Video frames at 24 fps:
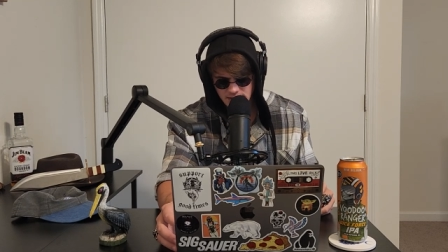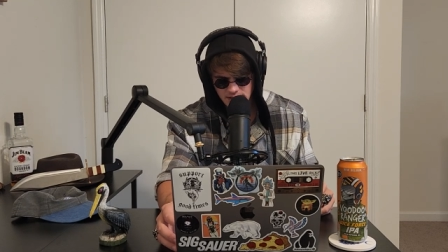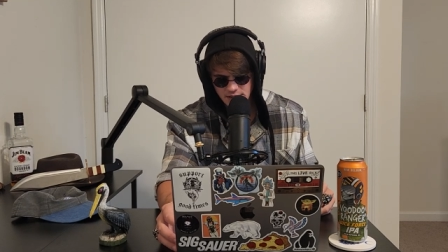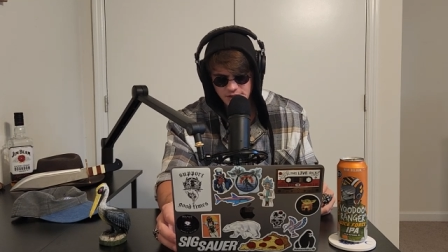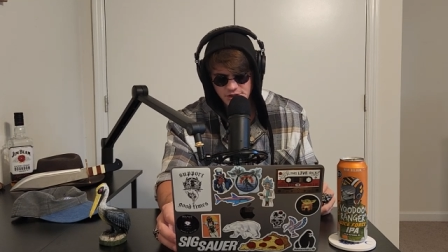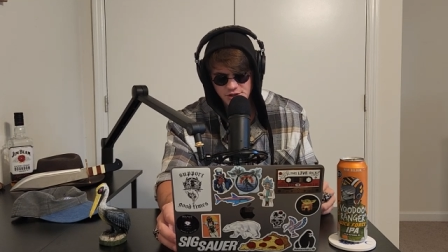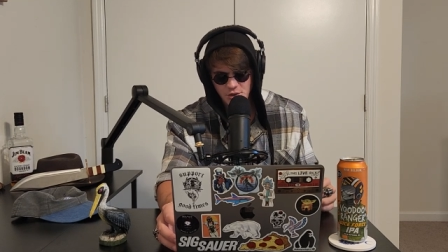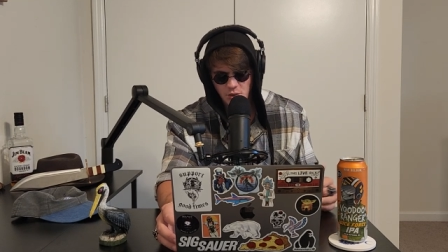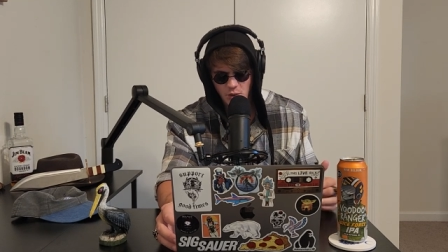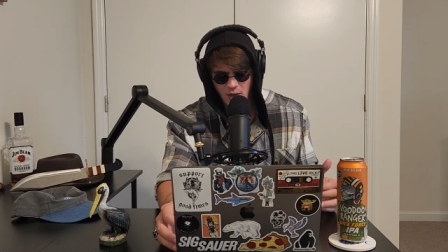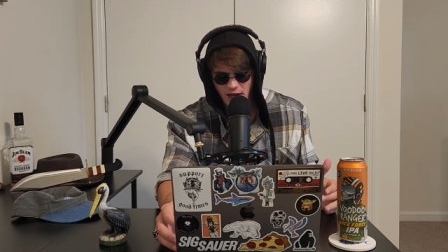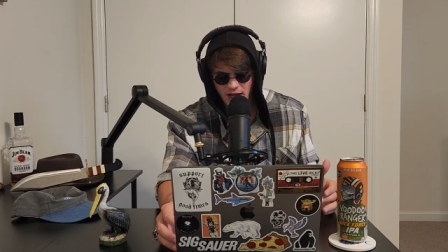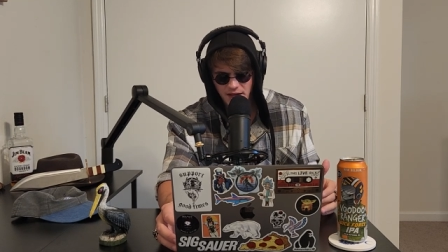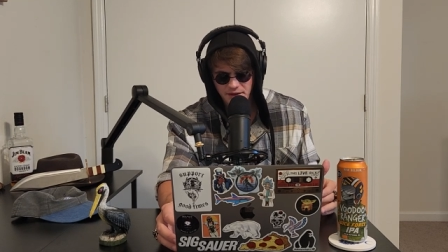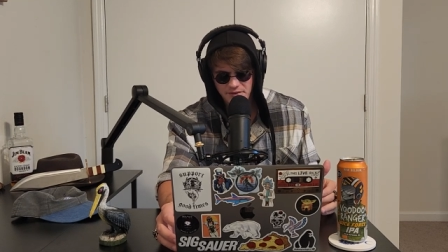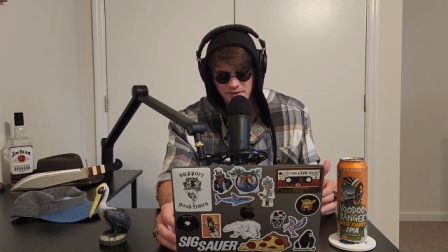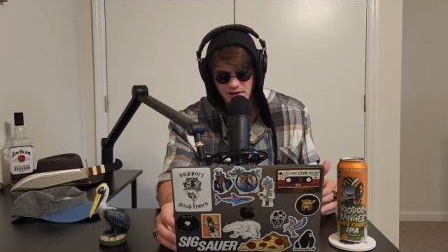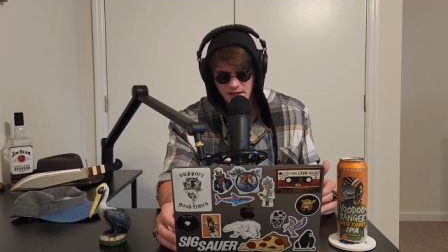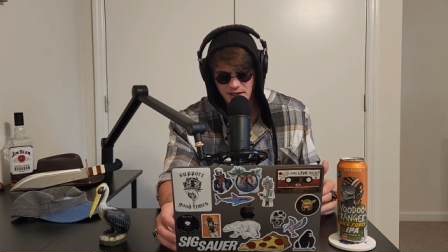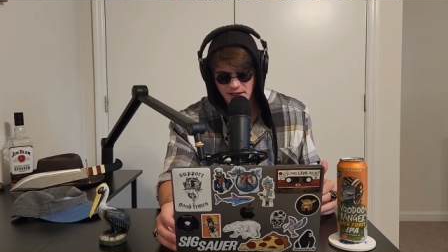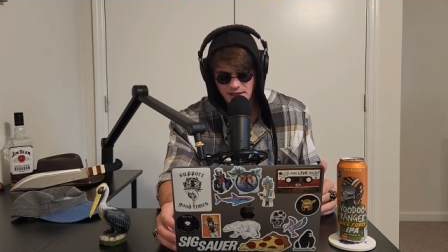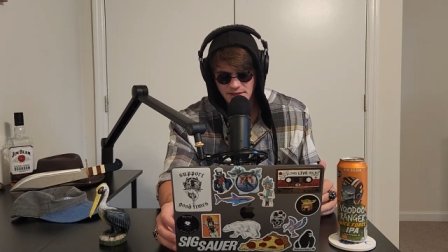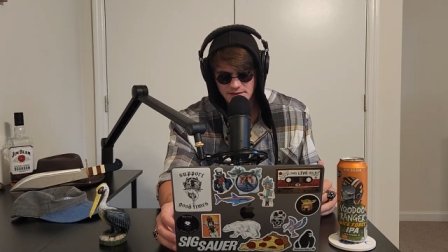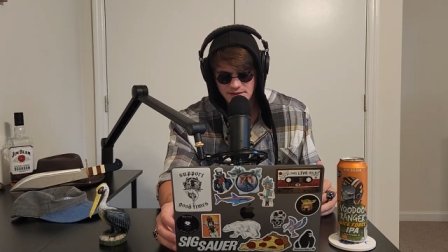unless you
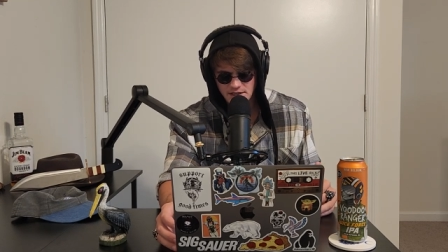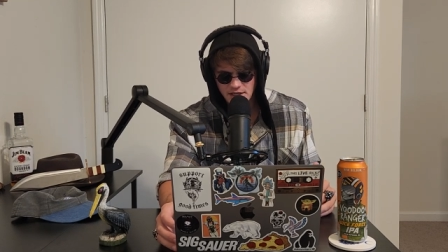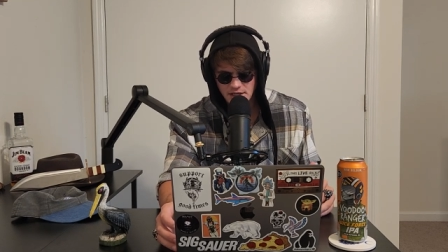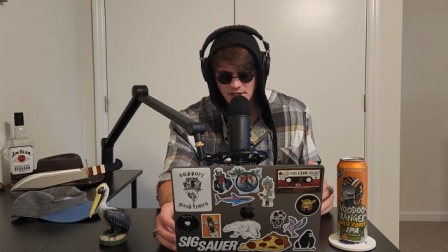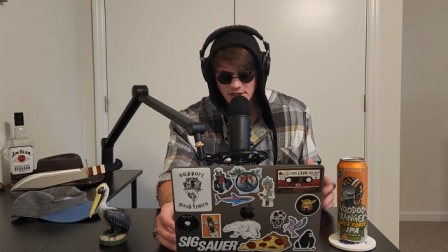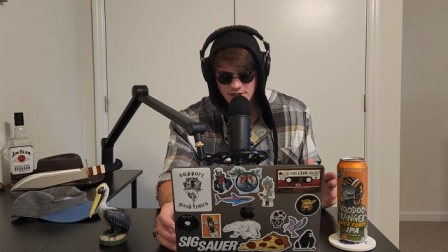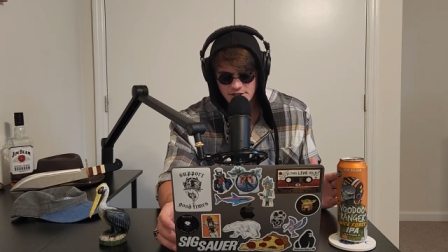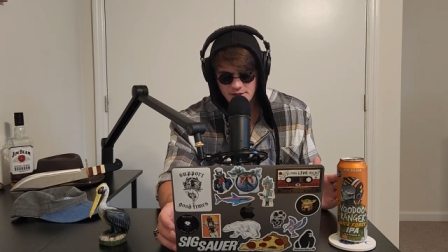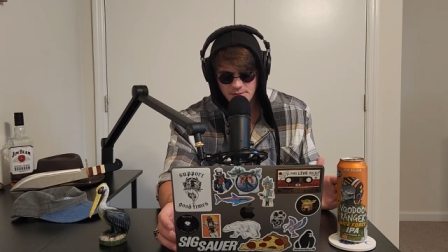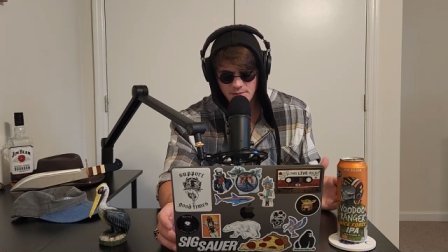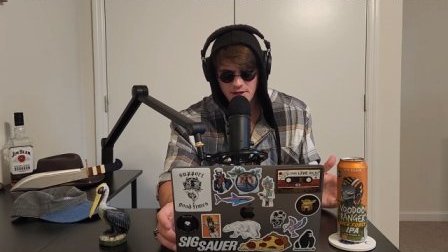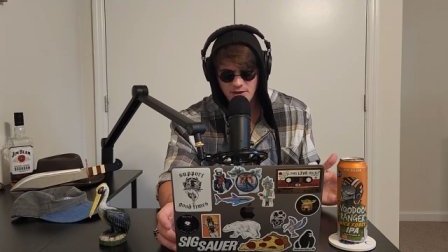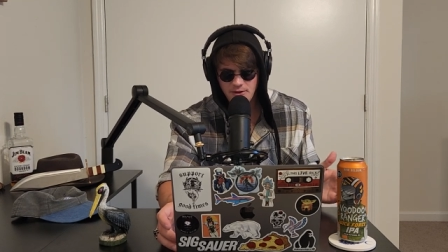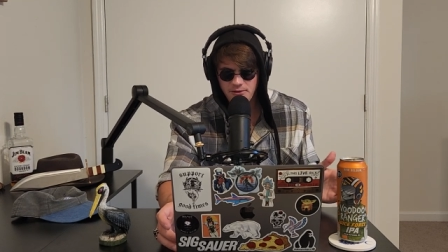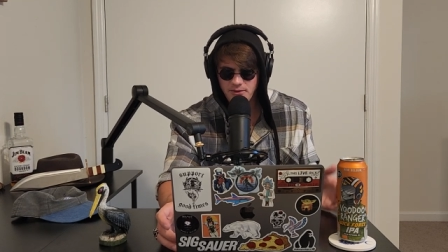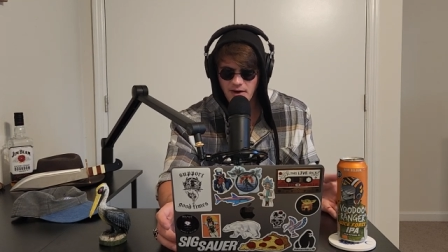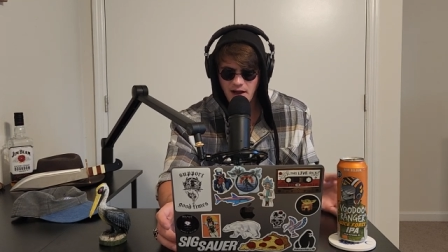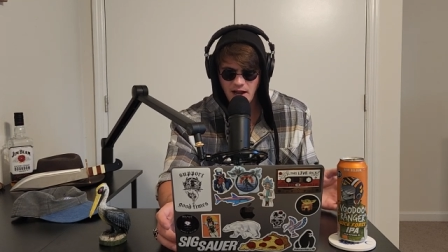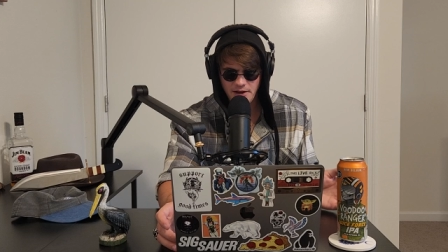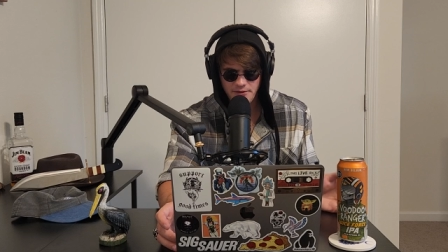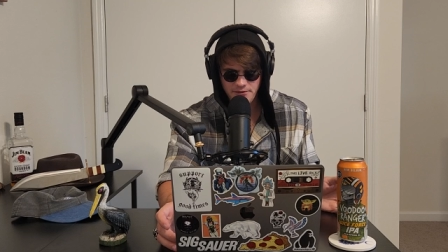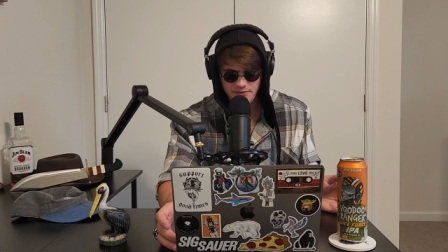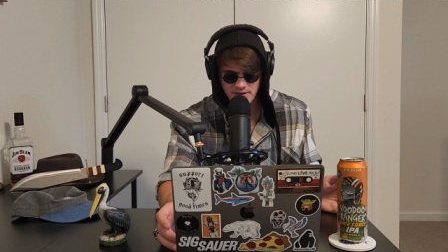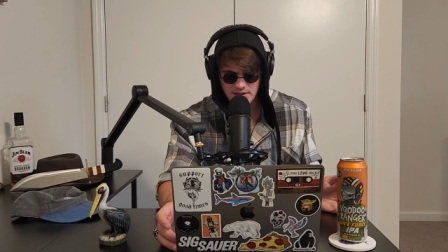have kids, should be
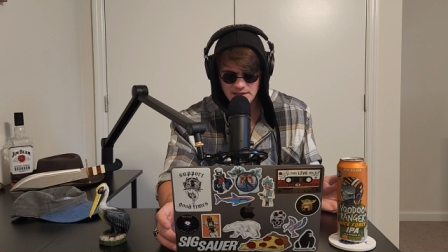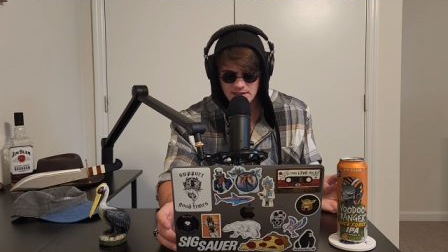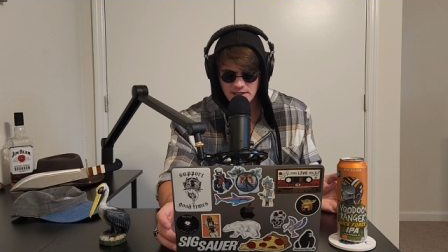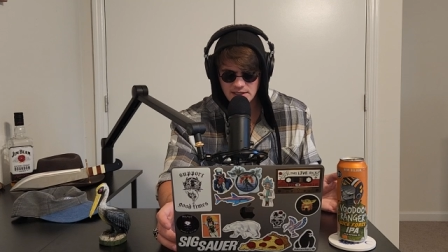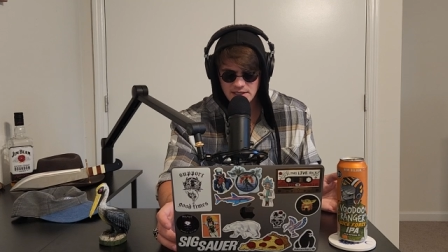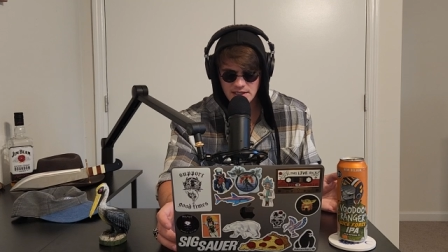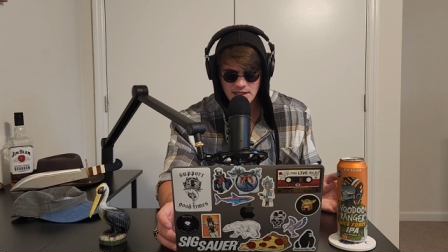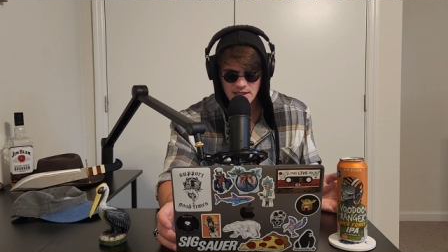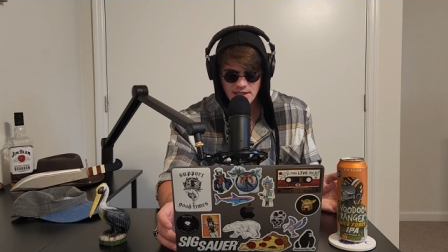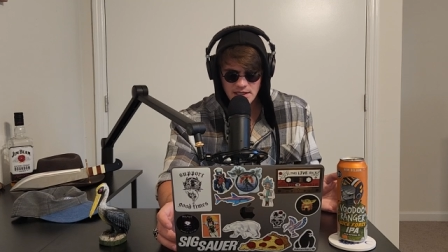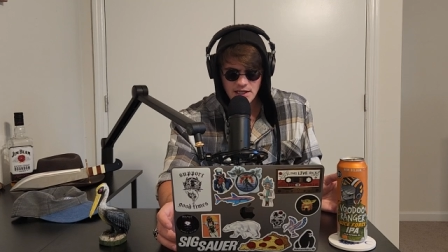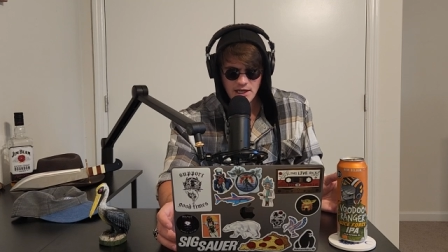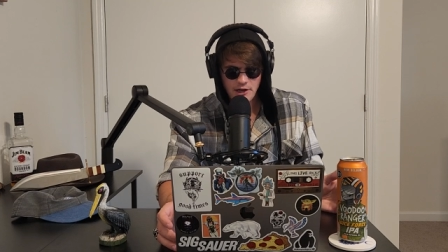five feet.